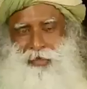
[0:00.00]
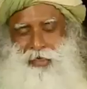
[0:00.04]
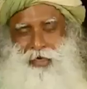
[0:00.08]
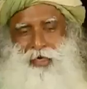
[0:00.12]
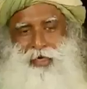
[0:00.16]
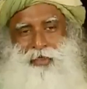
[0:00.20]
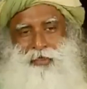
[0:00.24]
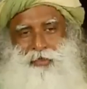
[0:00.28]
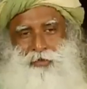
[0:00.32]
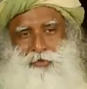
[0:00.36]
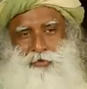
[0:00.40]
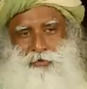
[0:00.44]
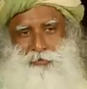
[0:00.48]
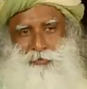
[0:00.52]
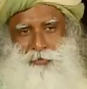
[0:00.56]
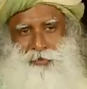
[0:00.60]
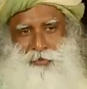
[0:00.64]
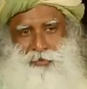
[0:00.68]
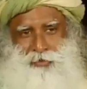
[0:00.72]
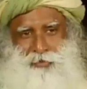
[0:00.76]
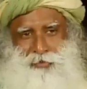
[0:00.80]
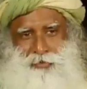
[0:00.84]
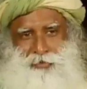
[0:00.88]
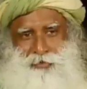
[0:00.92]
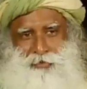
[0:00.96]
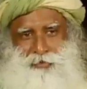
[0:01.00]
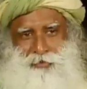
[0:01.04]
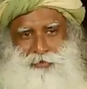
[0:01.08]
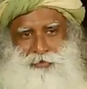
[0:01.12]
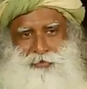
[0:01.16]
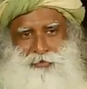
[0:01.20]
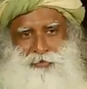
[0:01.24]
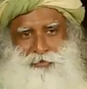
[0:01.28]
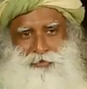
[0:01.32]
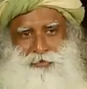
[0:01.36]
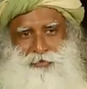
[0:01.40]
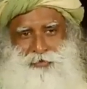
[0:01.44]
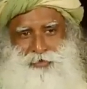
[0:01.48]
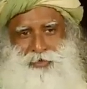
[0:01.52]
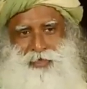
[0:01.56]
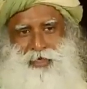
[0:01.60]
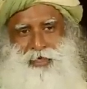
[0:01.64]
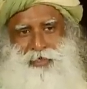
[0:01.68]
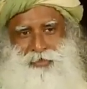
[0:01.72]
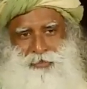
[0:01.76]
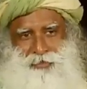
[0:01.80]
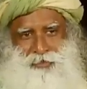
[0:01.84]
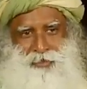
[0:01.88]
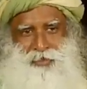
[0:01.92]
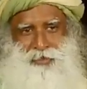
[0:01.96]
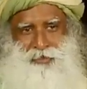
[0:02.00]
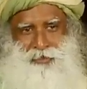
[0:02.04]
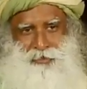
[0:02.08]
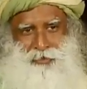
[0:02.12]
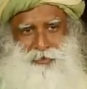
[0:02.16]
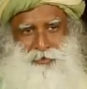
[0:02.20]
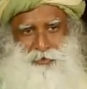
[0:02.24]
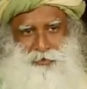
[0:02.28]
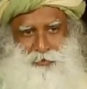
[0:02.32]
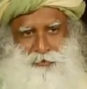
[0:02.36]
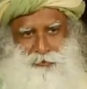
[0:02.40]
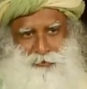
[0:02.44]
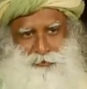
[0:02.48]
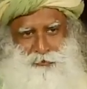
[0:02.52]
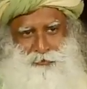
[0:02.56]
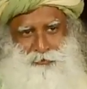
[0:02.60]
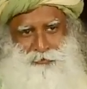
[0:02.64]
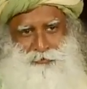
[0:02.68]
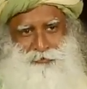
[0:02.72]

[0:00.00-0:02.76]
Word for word: IQ means I stand in the queue.